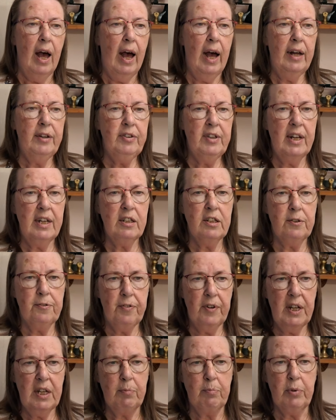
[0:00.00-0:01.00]
And that's
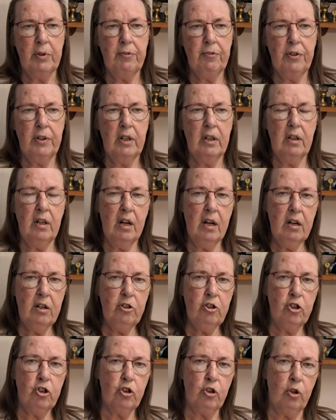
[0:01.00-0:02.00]
fine, but for a
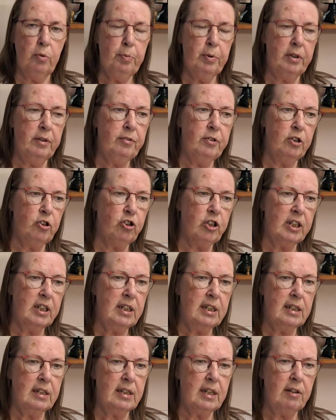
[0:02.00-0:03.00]
large shop, or if you're trying
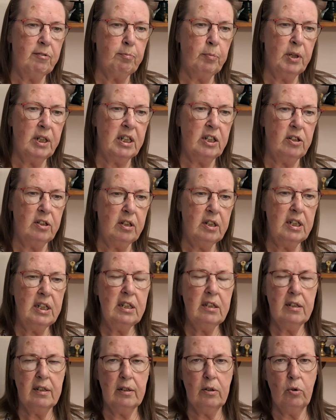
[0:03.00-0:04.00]
to save money, you
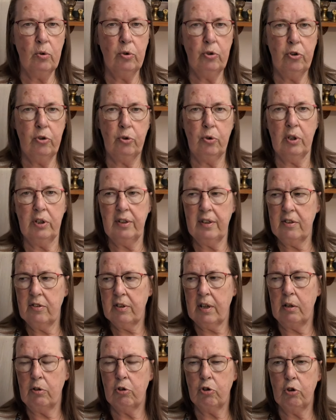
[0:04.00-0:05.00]
need to go to a
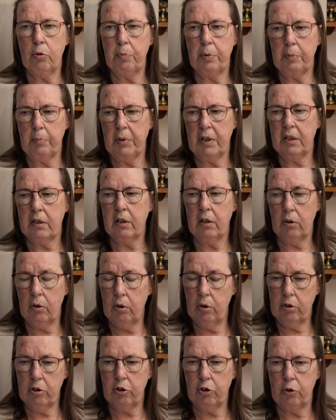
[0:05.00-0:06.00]
discount supermarket
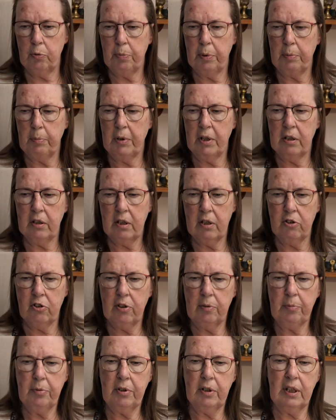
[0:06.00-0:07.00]
or a supermarket,
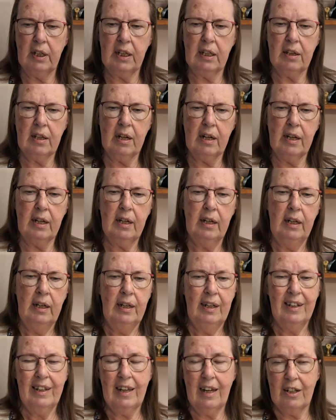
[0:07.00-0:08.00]
something like that,
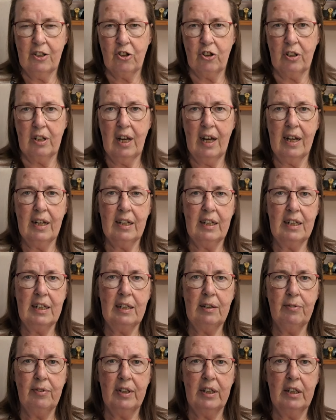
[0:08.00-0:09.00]
cash and carry
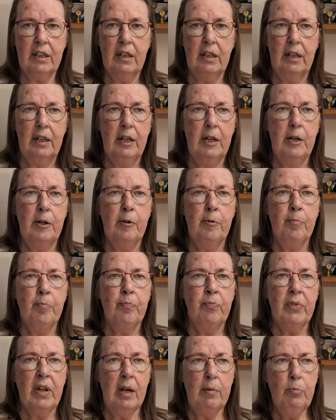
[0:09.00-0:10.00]
even.
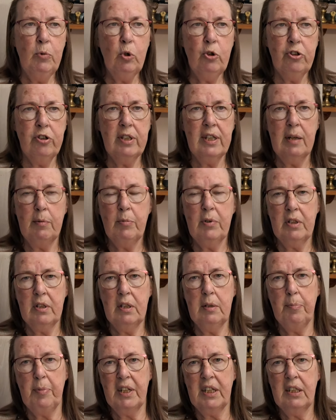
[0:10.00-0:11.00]
And most of them are
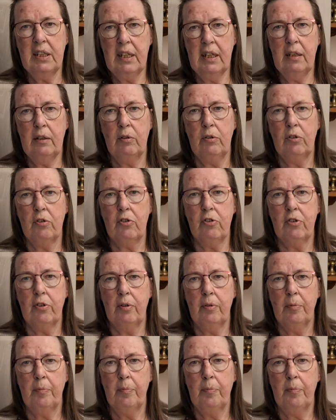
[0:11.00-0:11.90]
in the big towns.